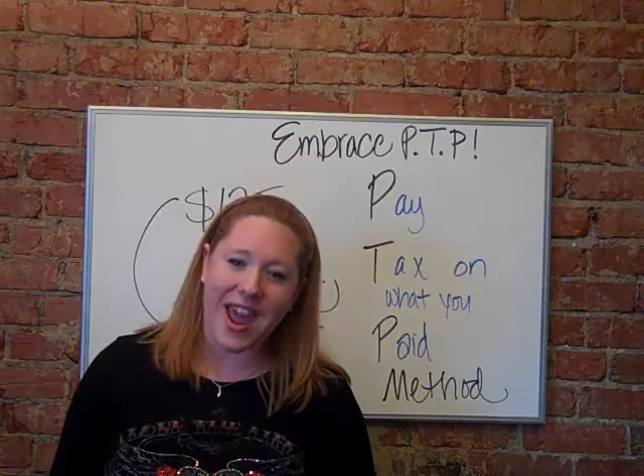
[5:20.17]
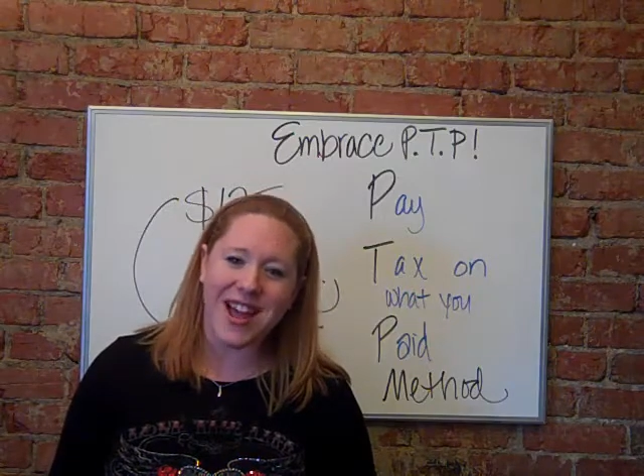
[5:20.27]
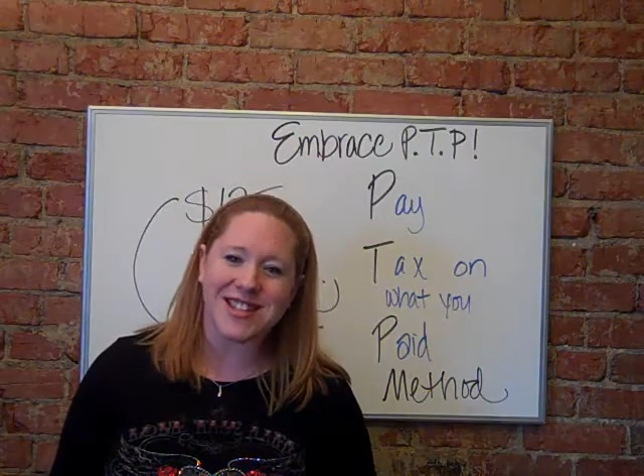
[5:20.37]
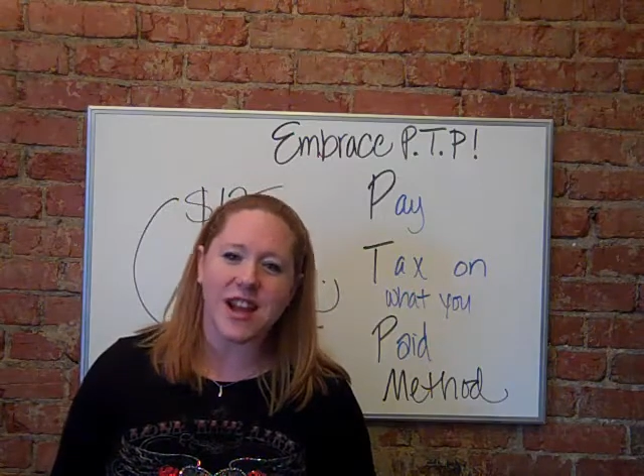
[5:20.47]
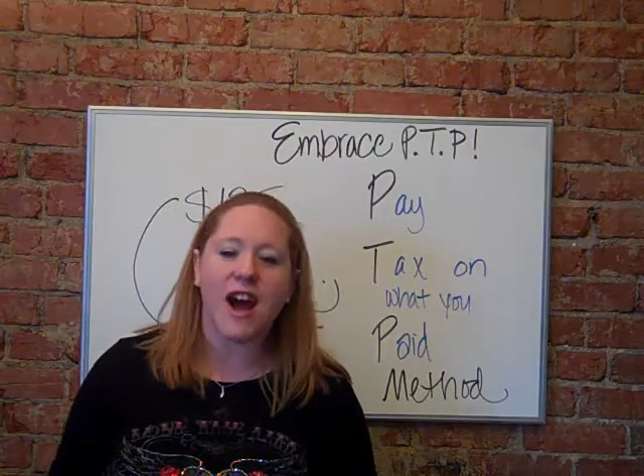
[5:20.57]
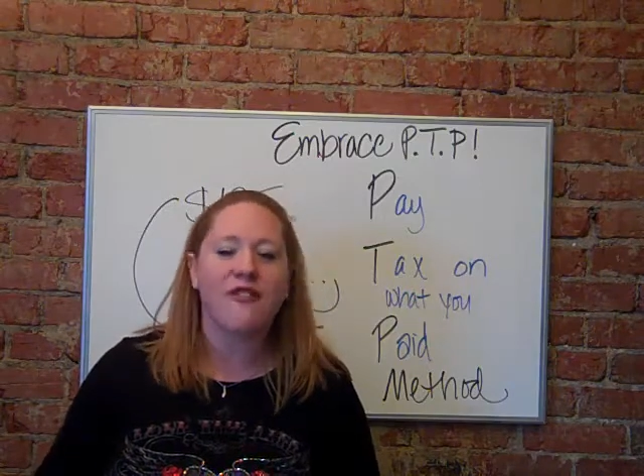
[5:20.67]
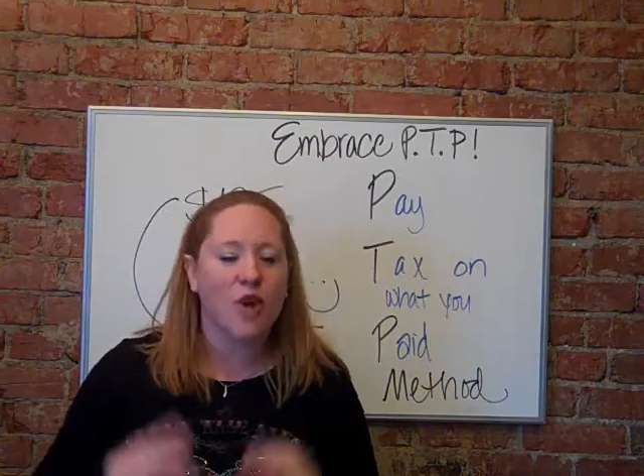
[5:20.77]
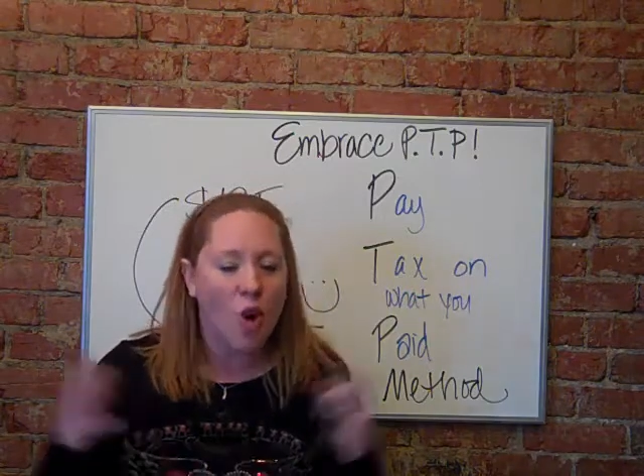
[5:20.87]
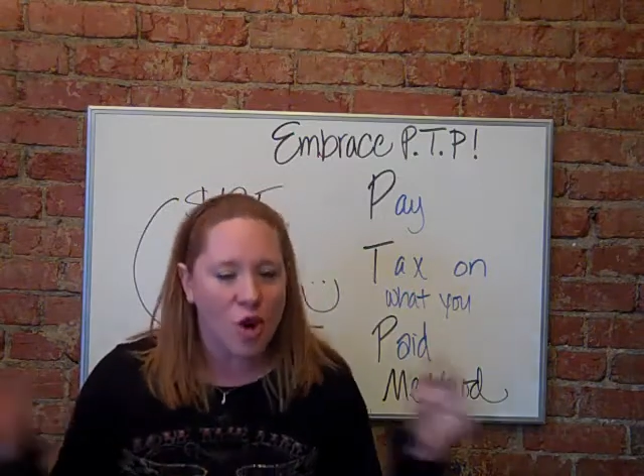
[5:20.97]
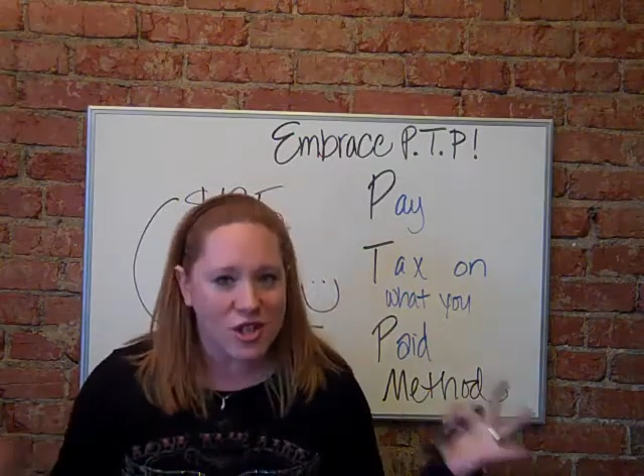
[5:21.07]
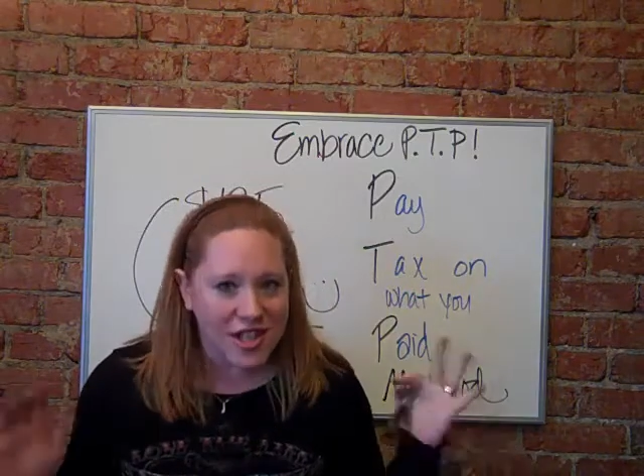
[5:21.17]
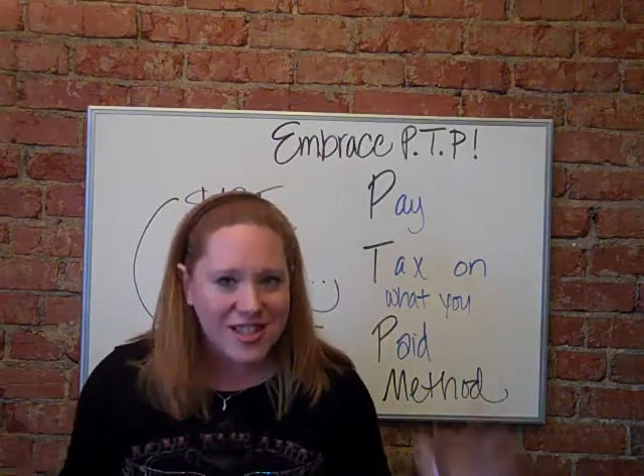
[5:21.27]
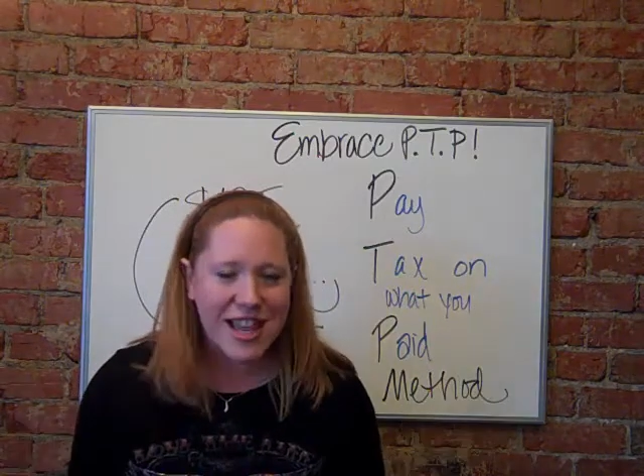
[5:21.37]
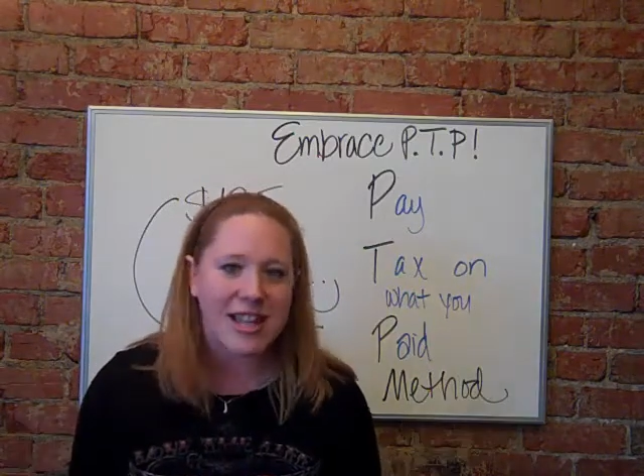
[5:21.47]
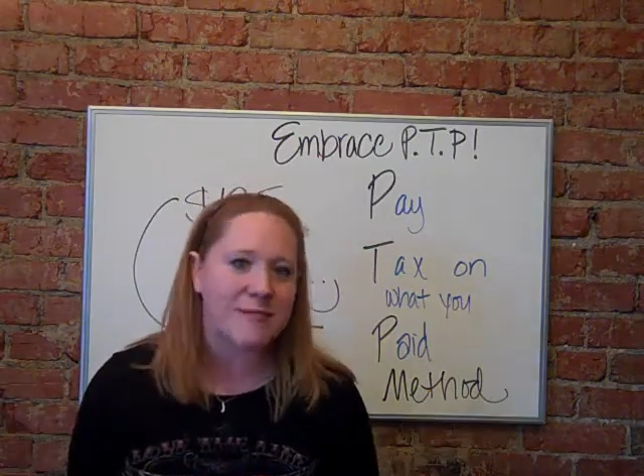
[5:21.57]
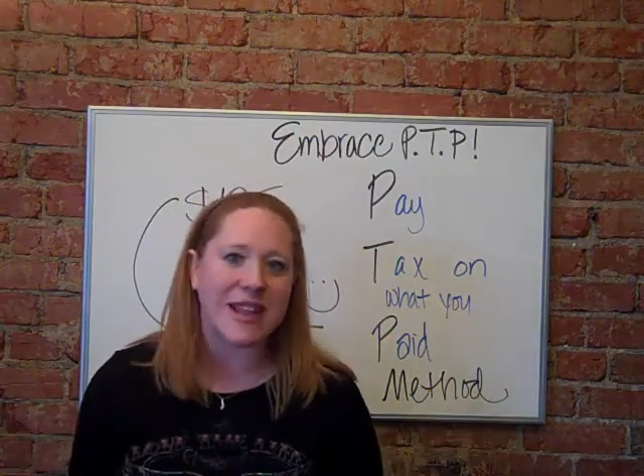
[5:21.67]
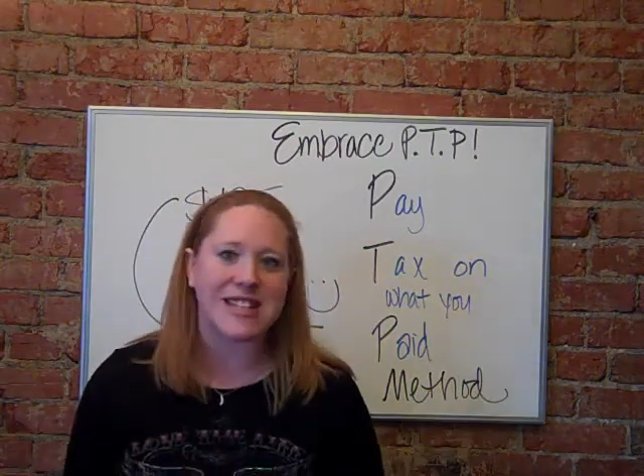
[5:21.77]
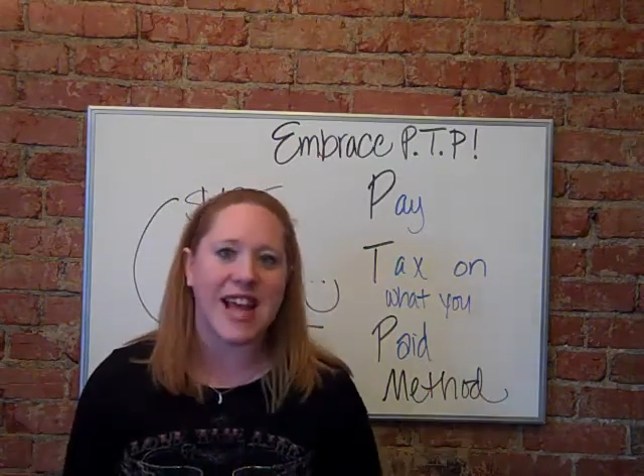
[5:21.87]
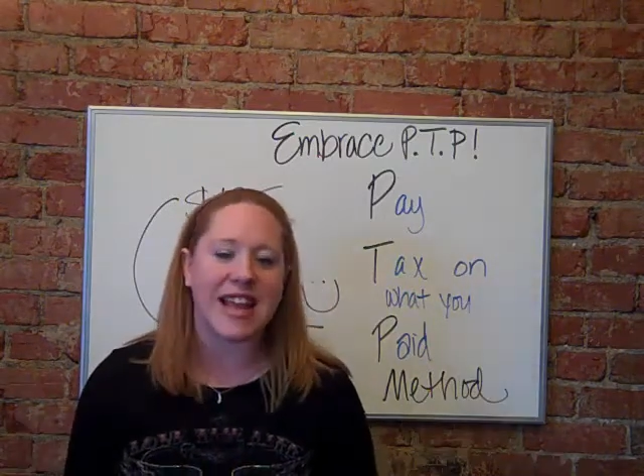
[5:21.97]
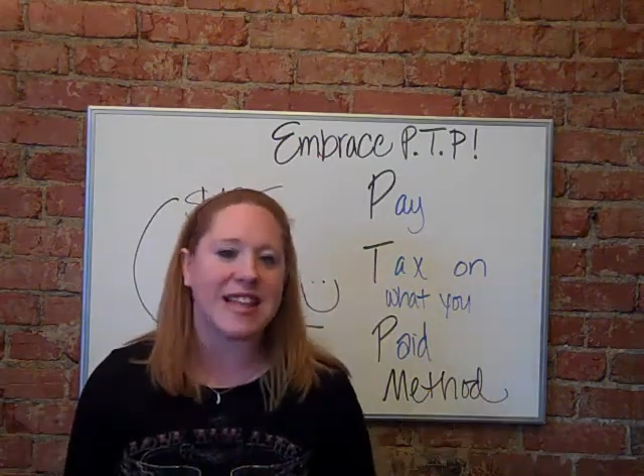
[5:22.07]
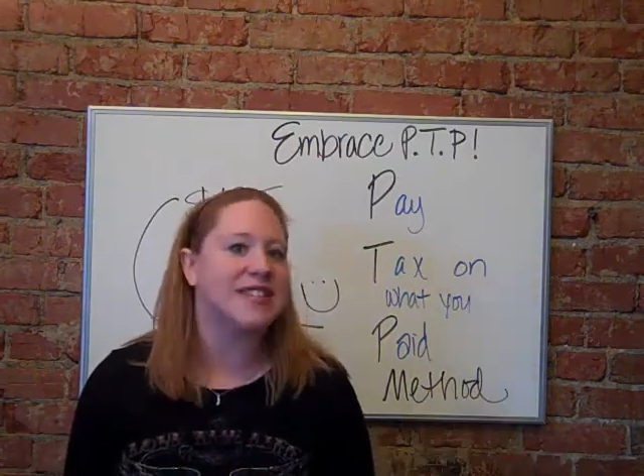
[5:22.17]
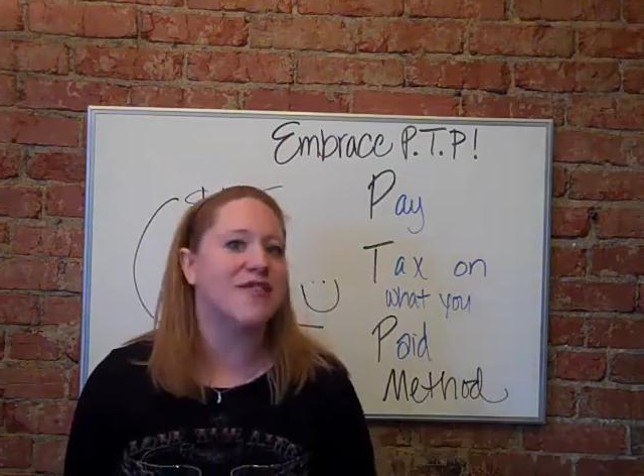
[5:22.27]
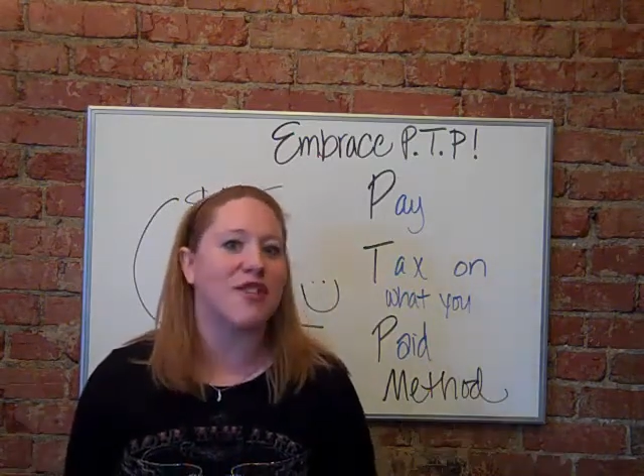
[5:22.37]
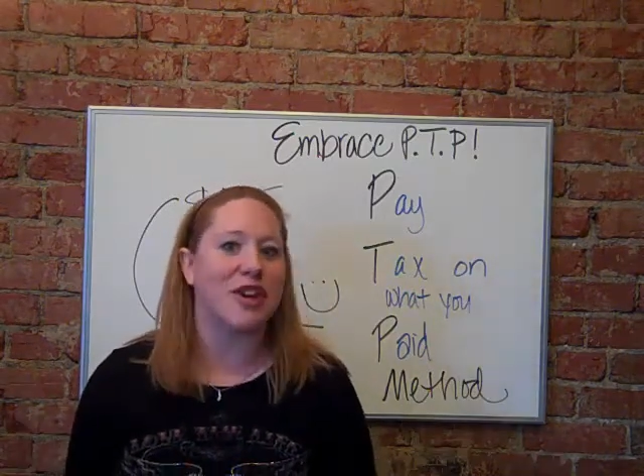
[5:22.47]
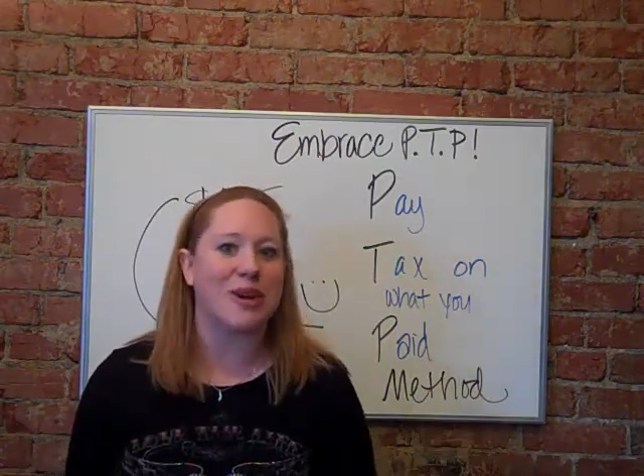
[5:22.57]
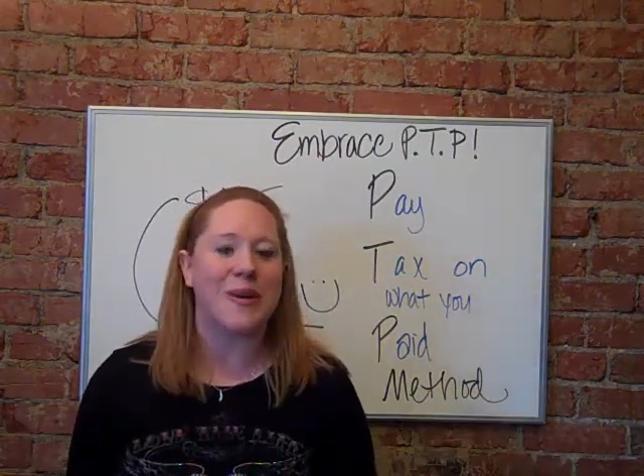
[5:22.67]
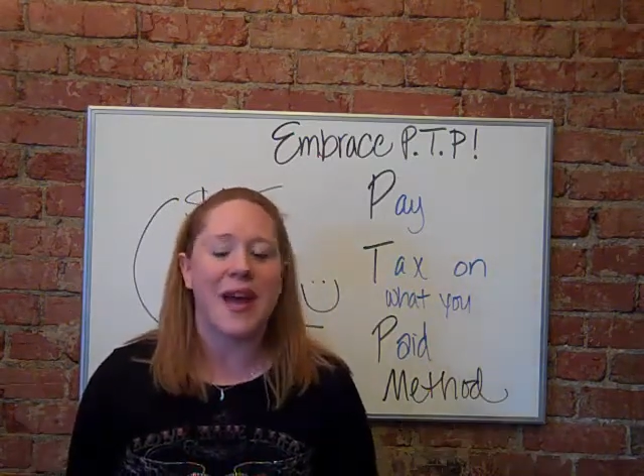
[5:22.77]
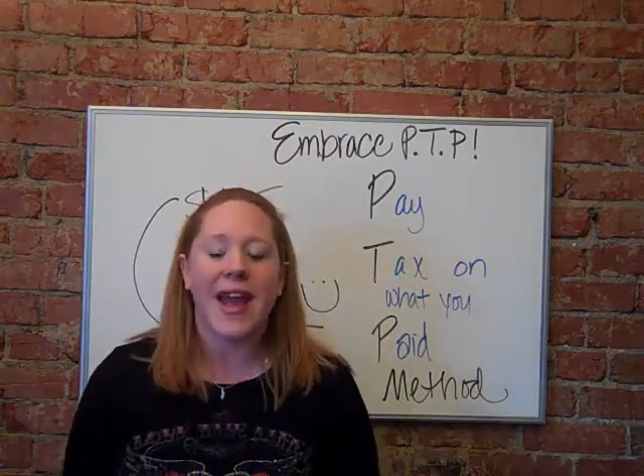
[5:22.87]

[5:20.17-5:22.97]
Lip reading: And of course, Ascend makes that easy for you.